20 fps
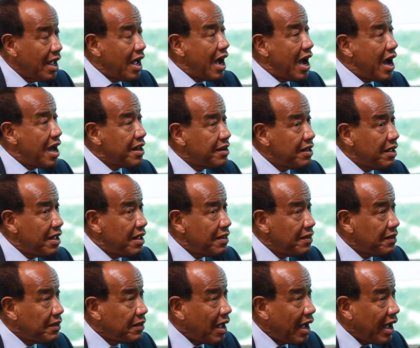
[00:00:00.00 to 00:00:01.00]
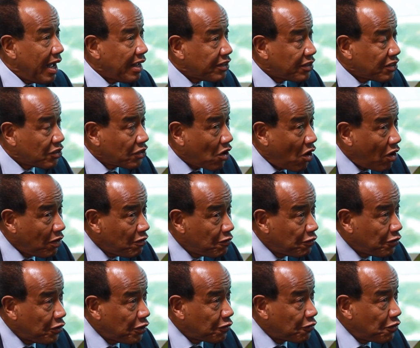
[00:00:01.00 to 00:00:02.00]
and
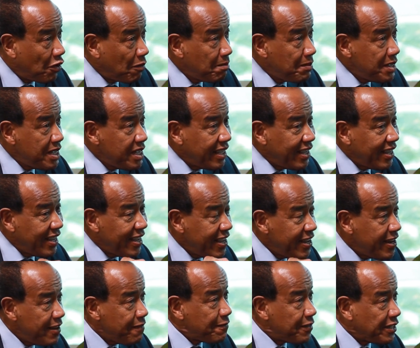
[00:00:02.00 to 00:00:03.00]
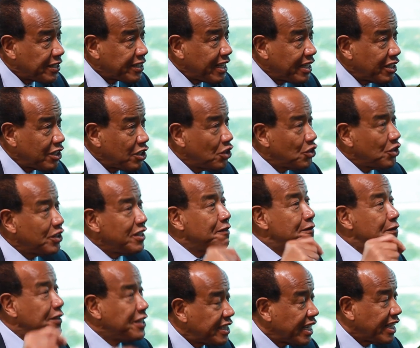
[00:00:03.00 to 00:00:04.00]
convert from being inefficient to
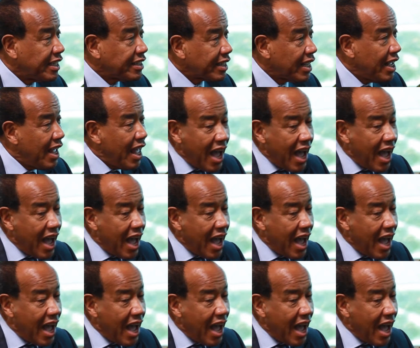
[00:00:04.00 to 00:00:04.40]
efficient.